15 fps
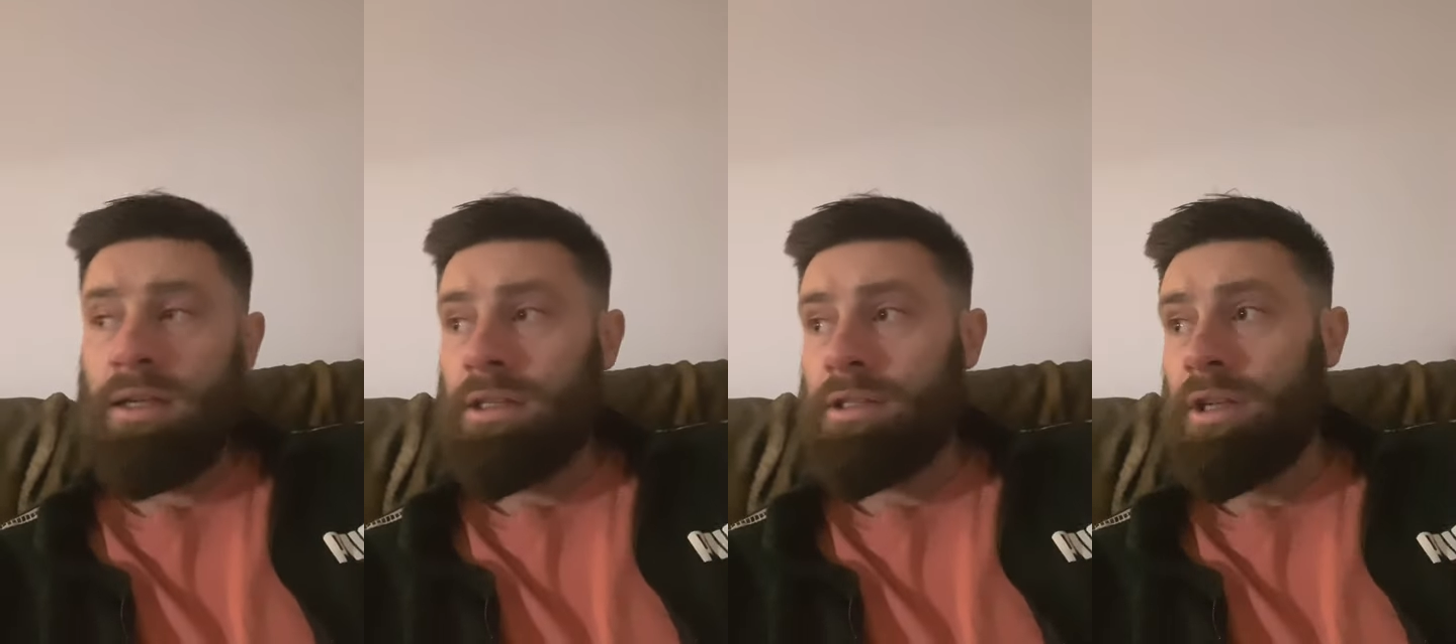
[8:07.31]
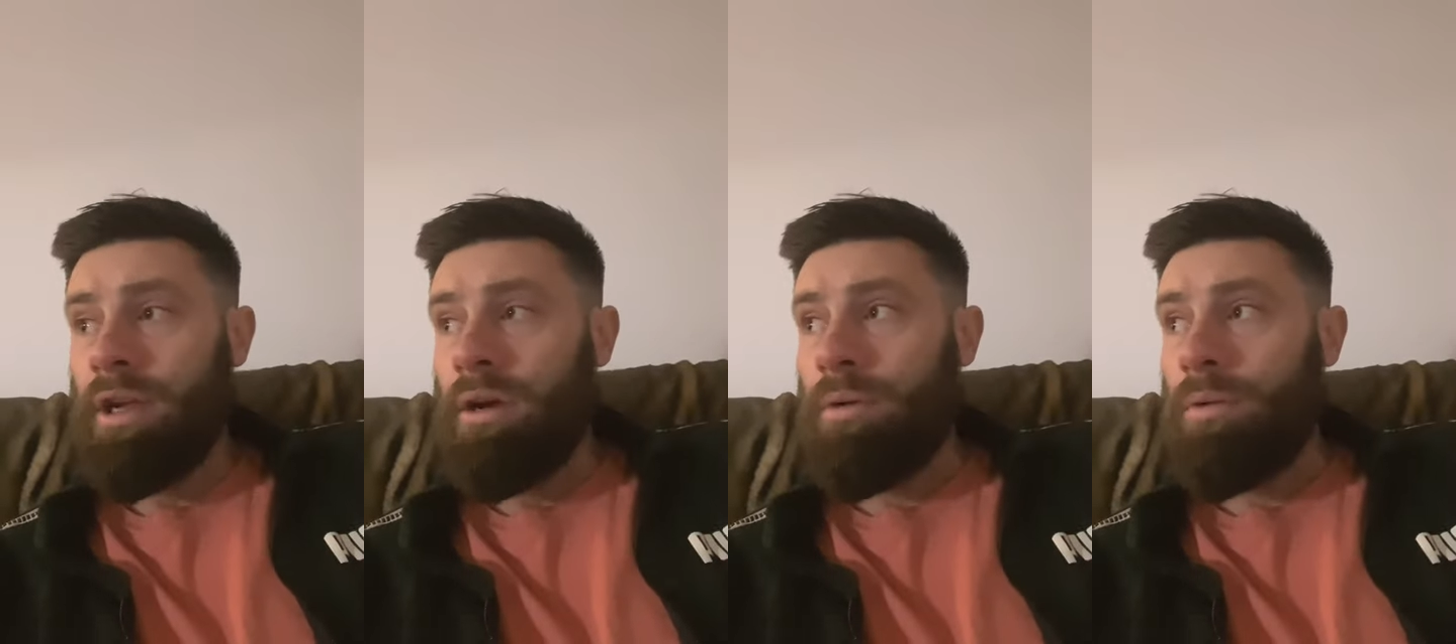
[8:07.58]

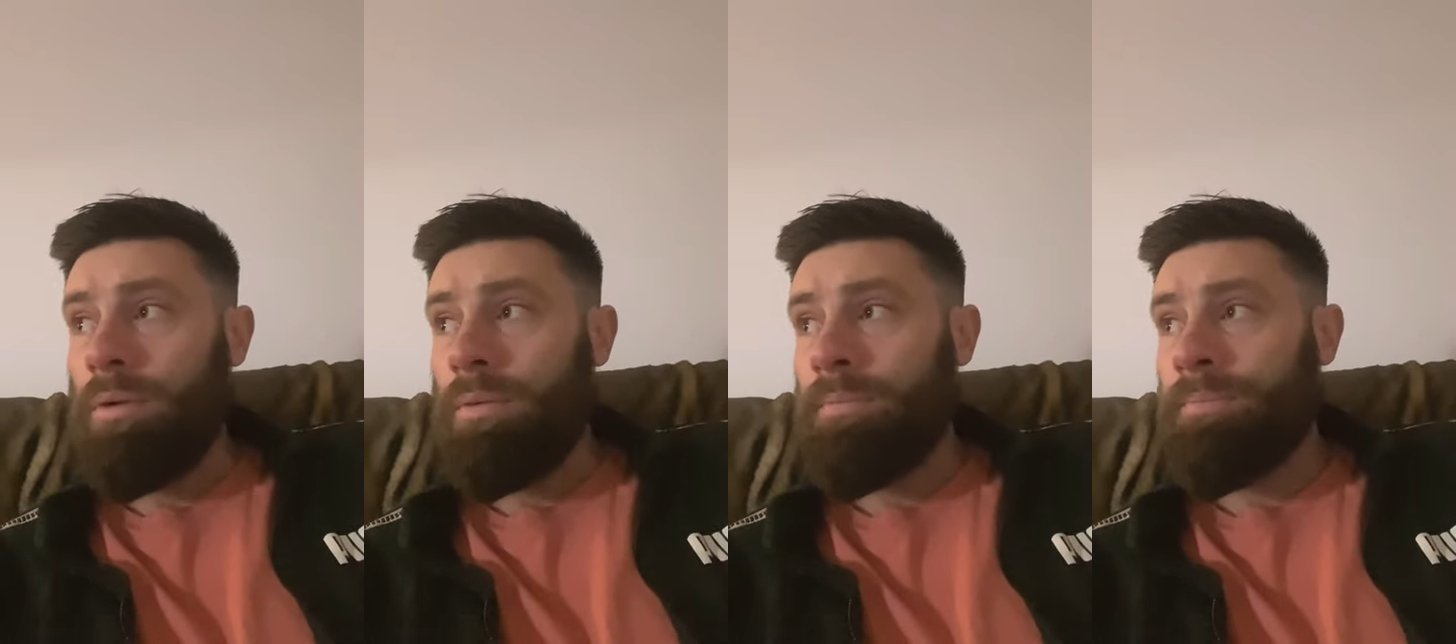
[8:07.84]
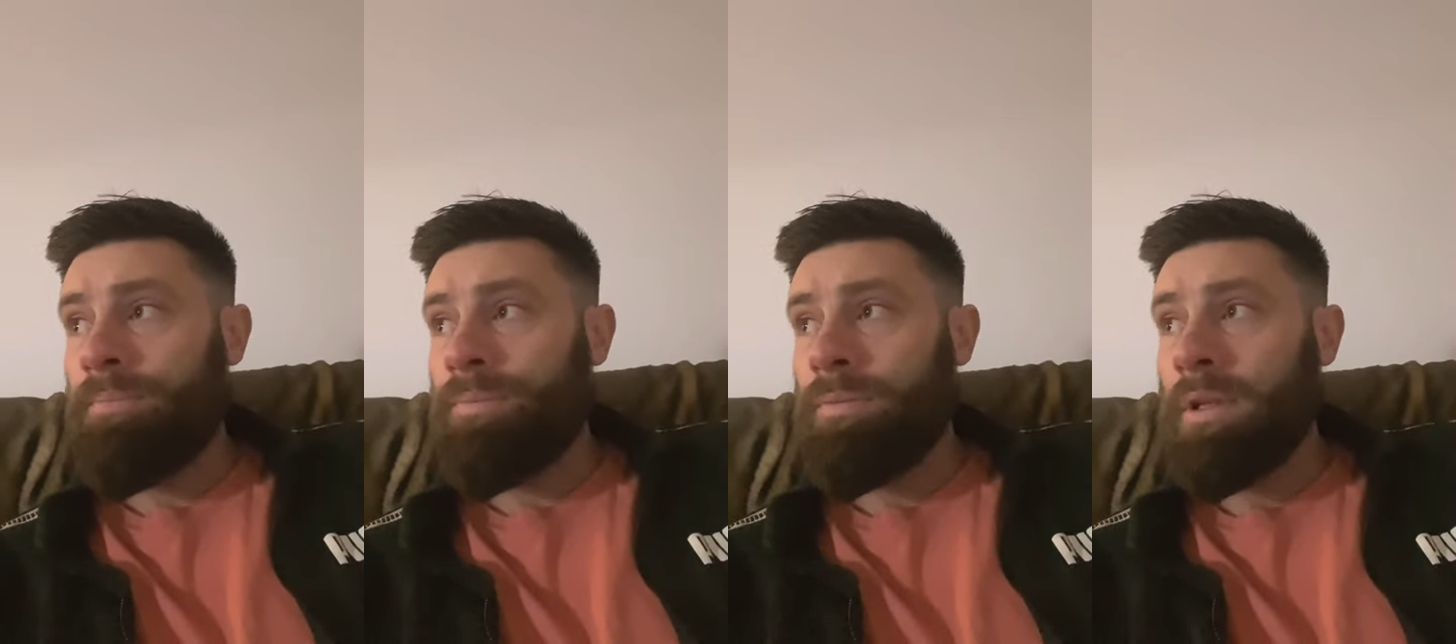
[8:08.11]
So
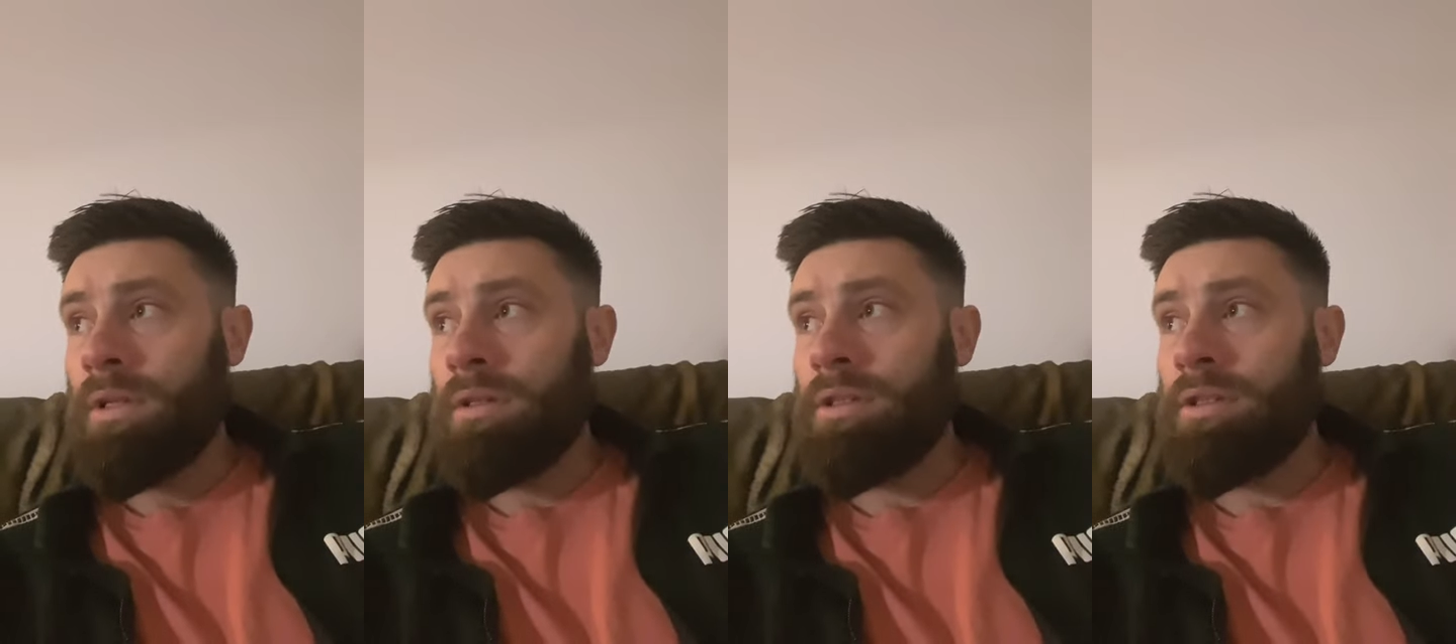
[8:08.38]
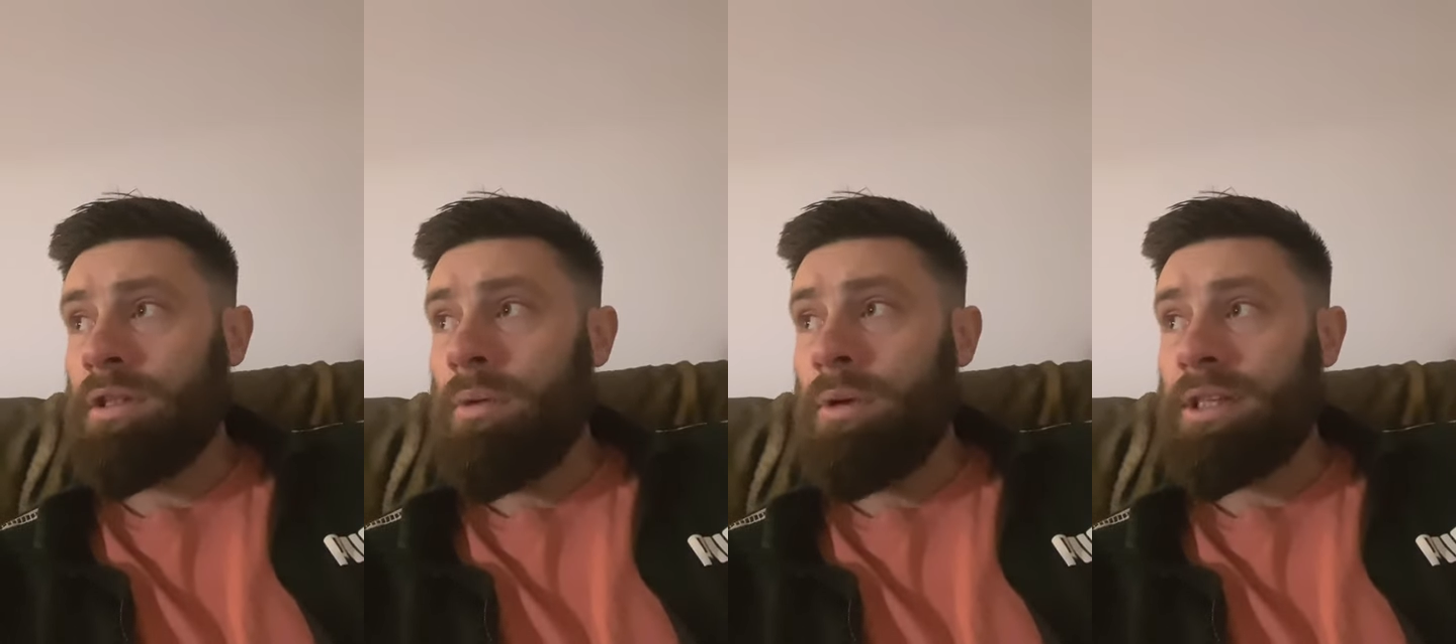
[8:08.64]

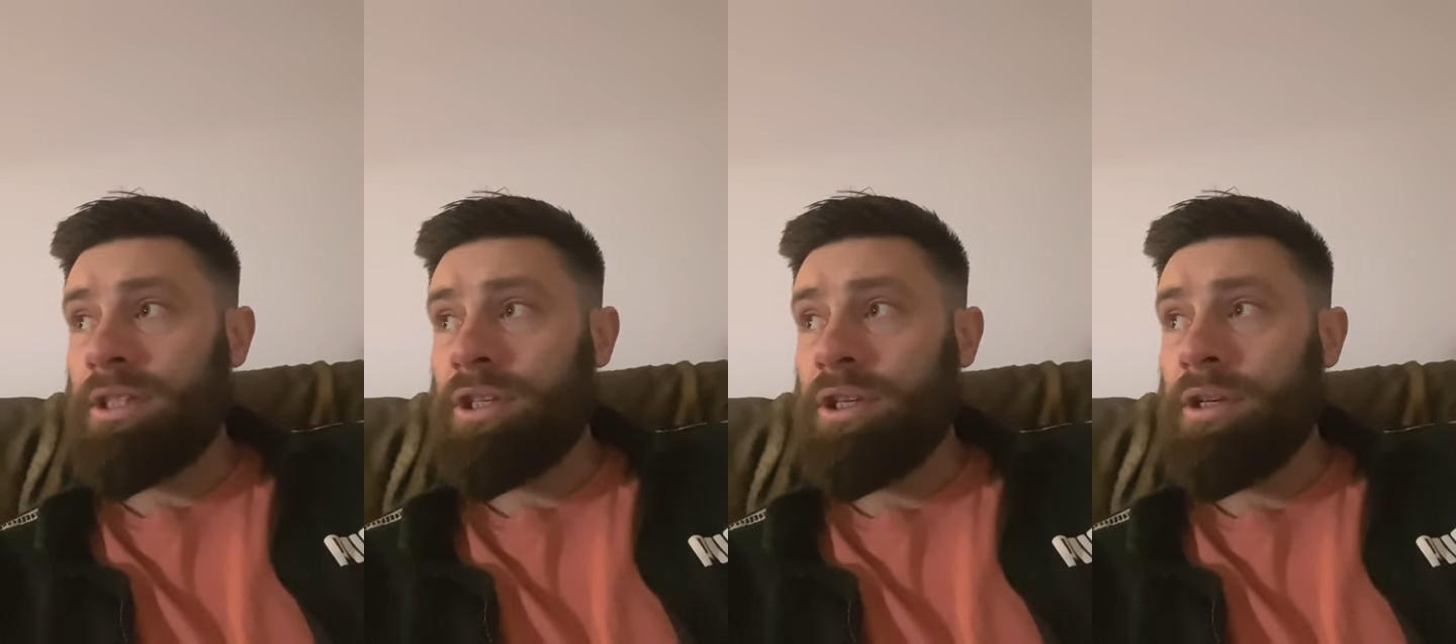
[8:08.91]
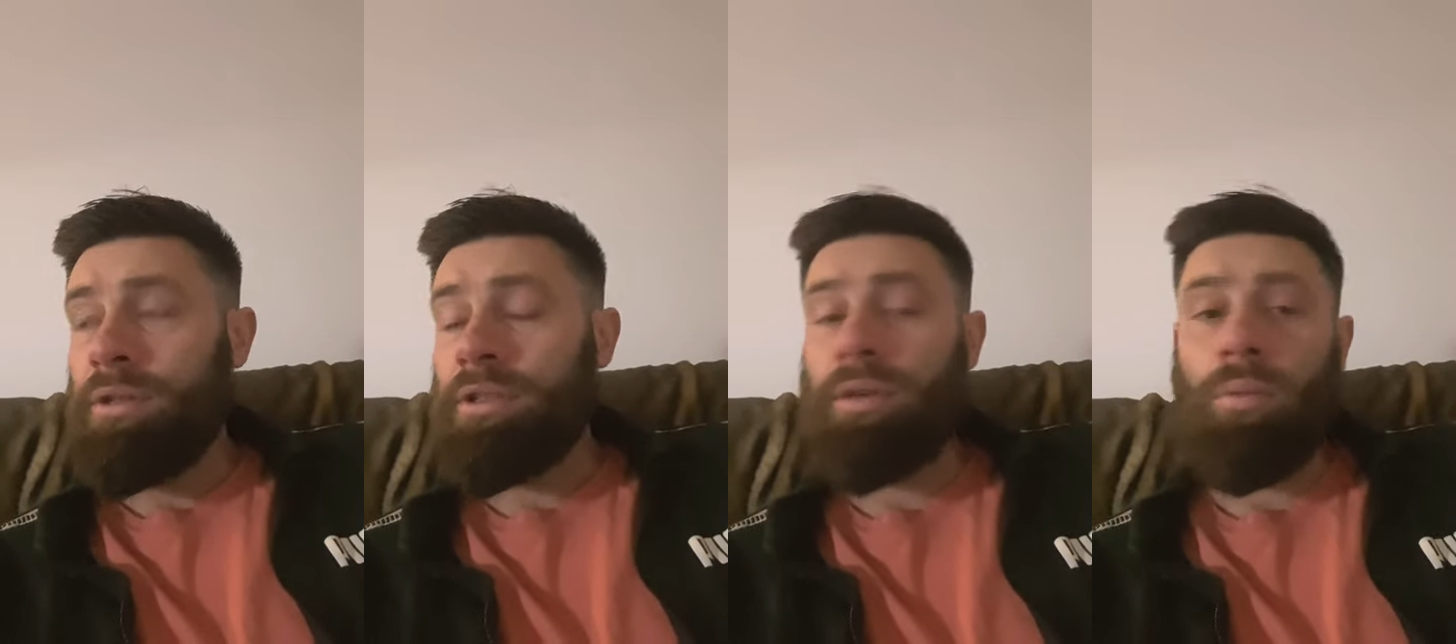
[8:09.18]
there's no excuse.